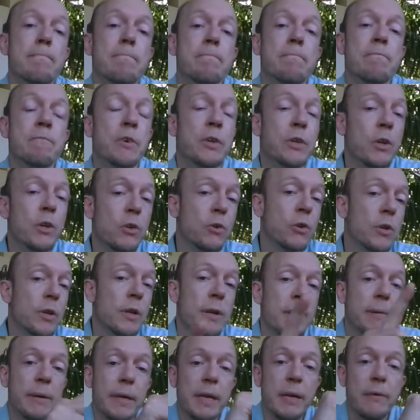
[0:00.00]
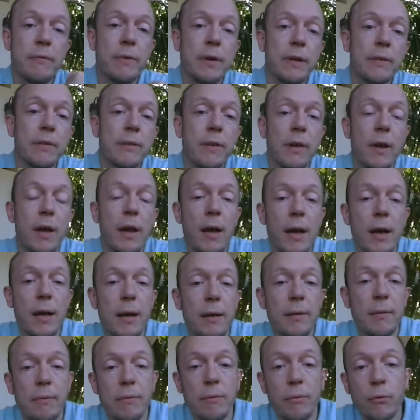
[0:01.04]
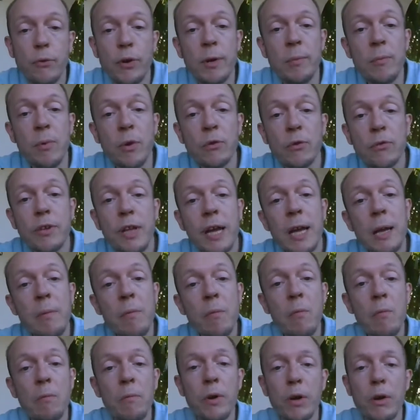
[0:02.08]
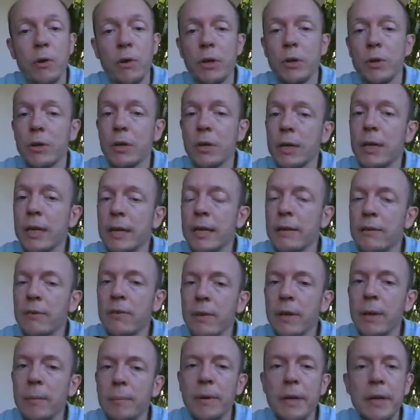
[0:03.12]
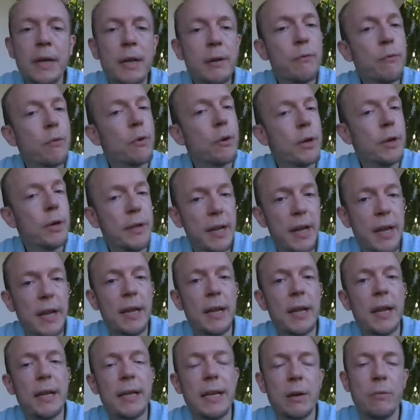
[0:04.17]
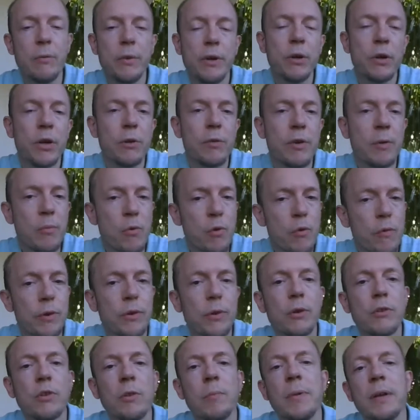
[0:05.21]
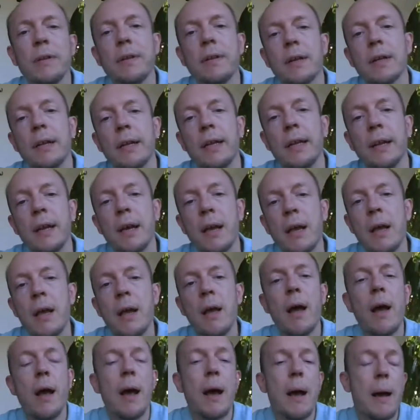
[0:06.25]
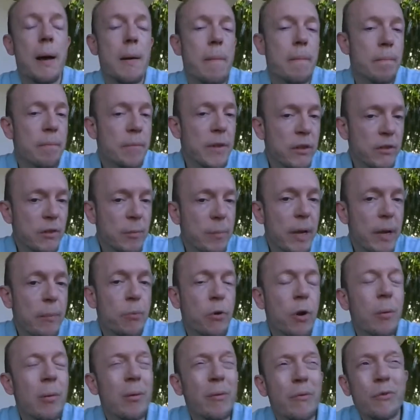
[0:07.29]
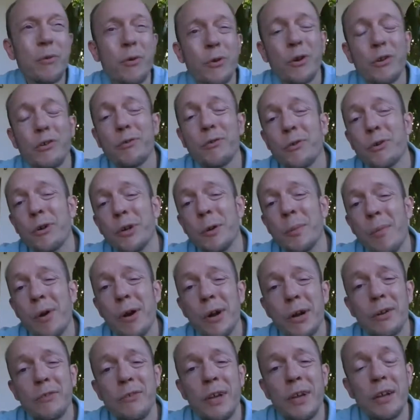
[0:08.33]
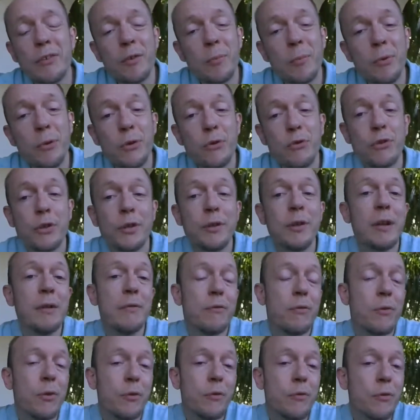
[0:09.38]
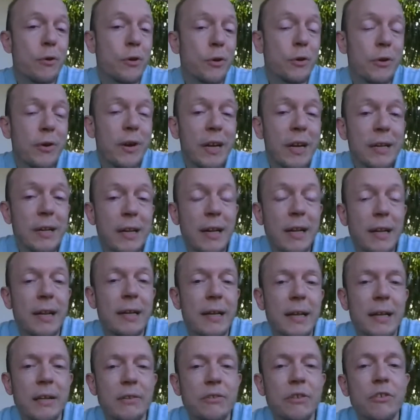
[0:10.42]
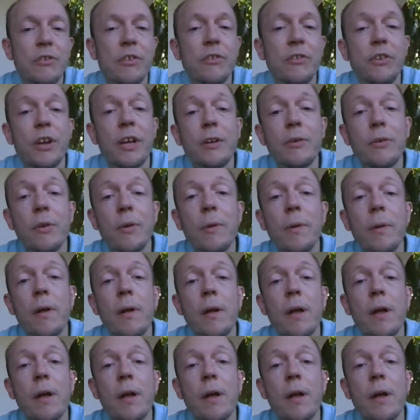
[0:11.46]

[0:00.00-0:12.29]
We're not going to give it 3 months time. We're only going to let it be there for a day, and then we're going to remove it automatically. That's a big problem, of course, for your marketing attribution and for your analysis in general.